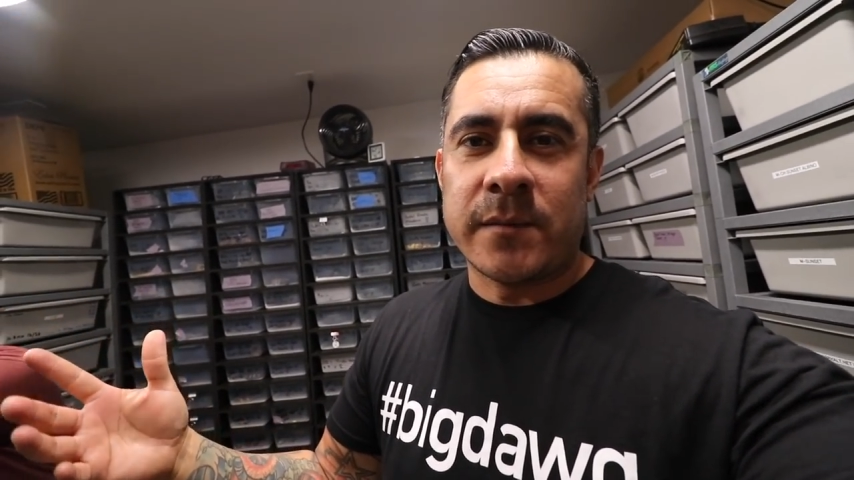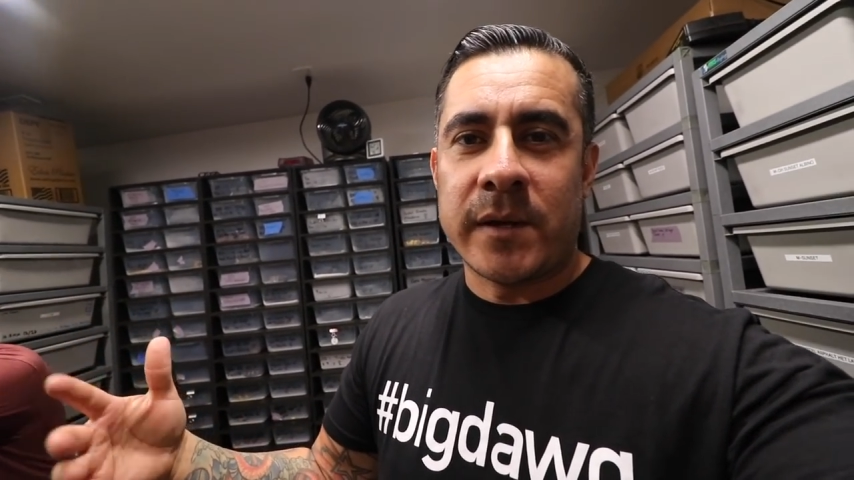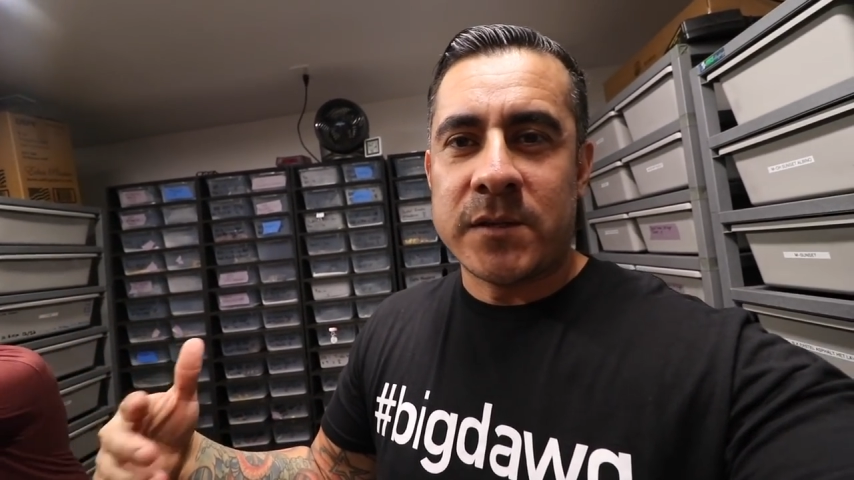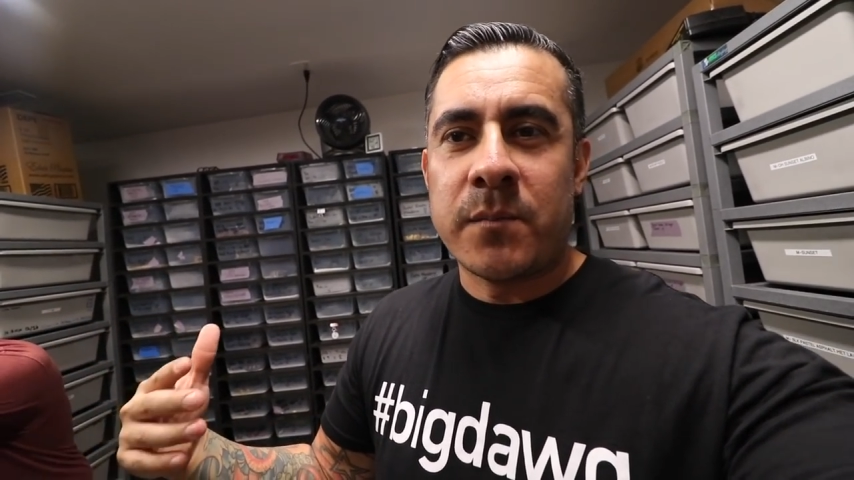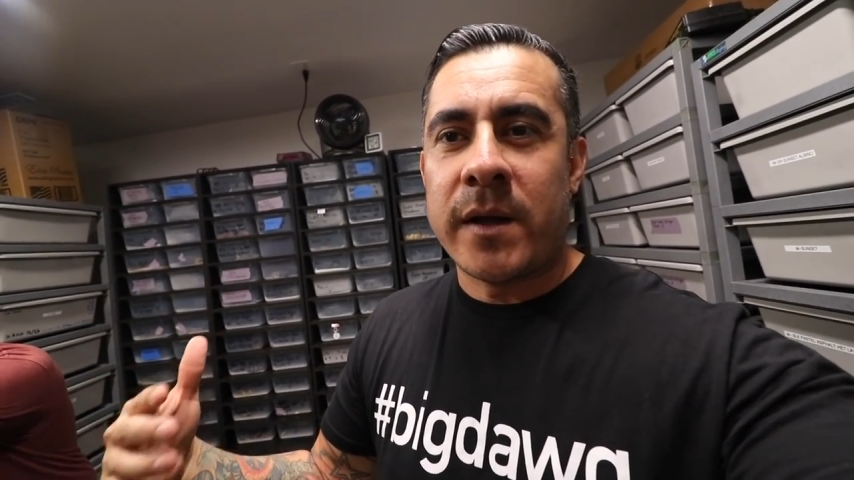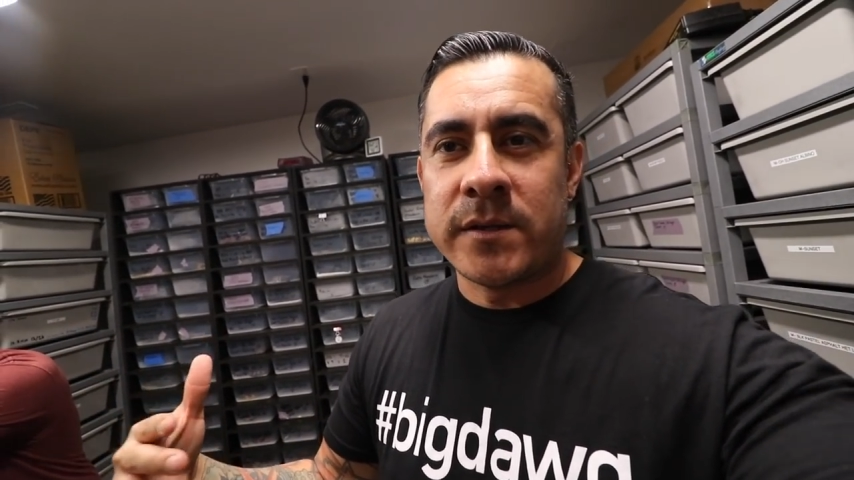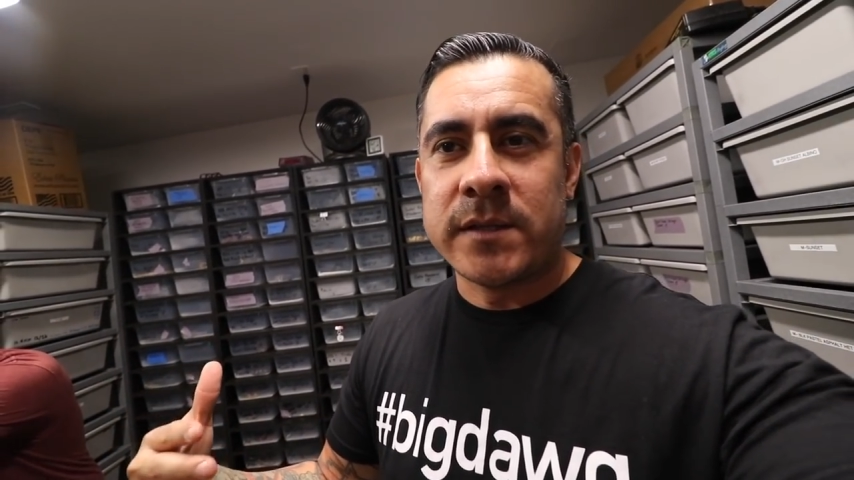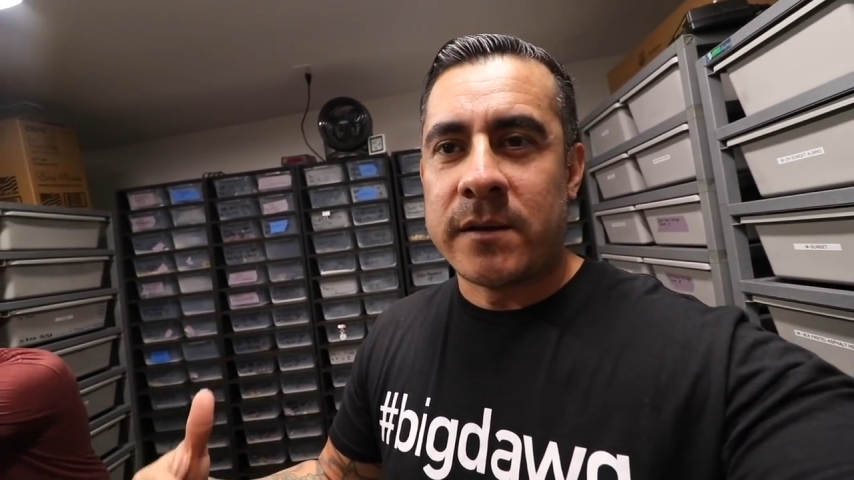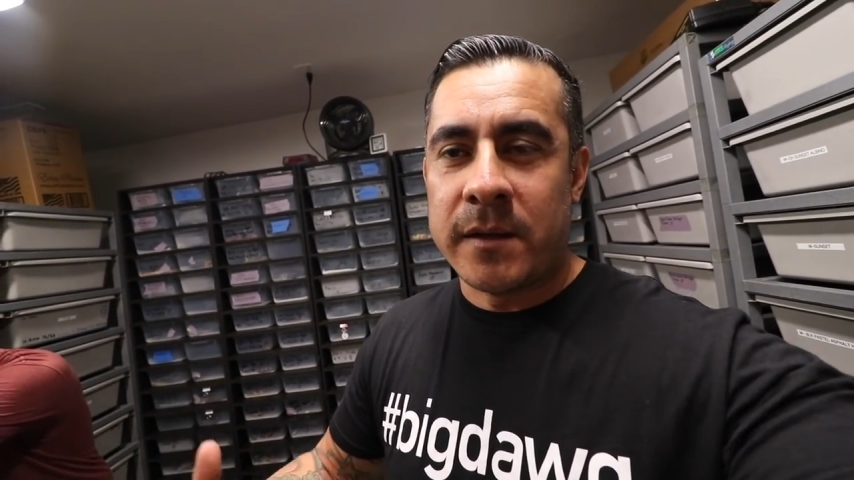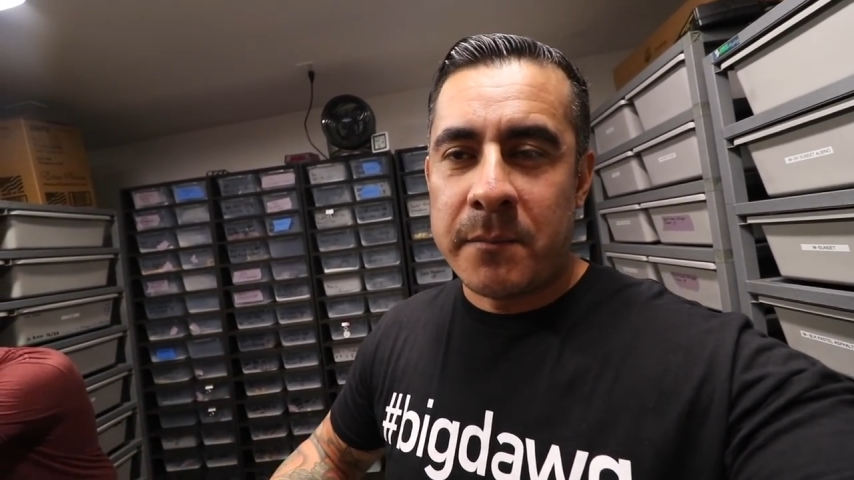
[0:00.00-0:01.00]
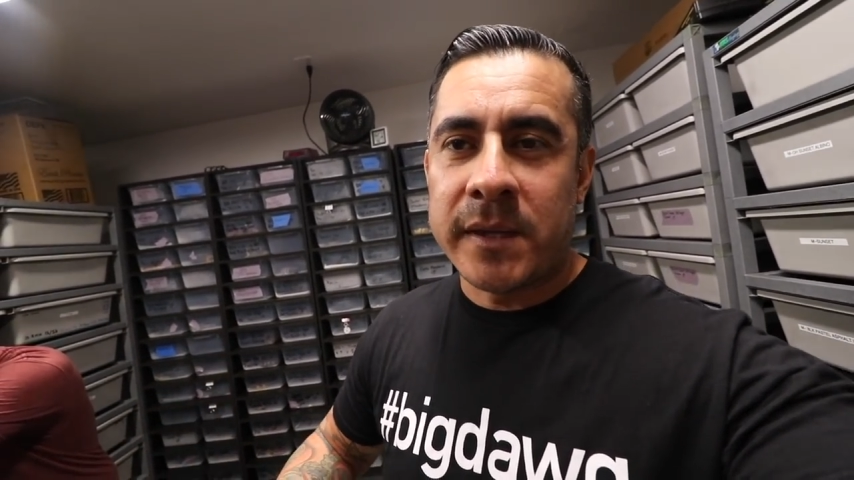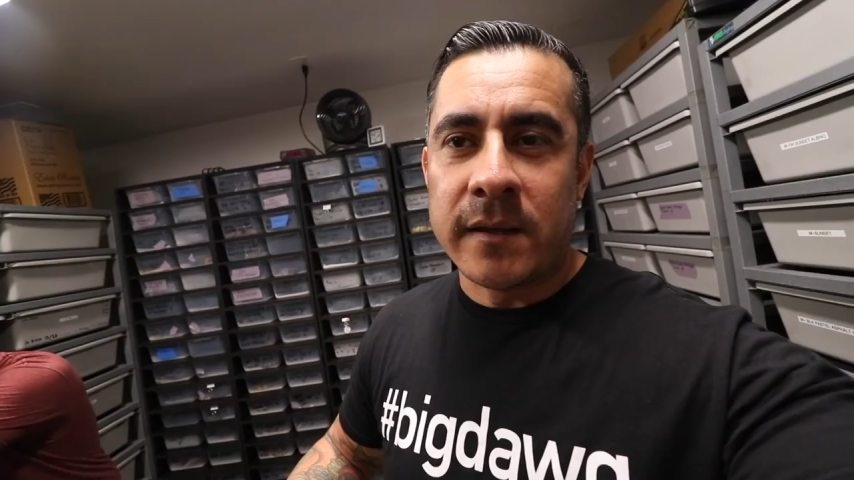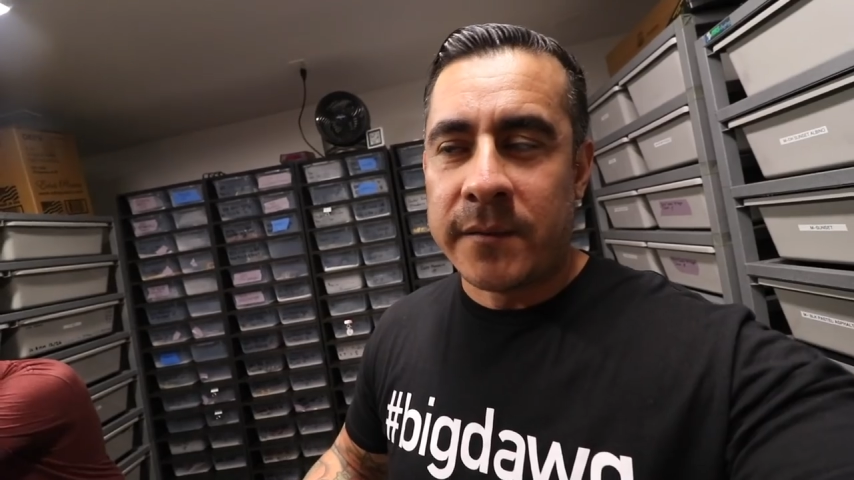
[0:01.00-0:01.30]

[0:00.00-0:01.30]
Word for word: I mean, I should probably just literally beat the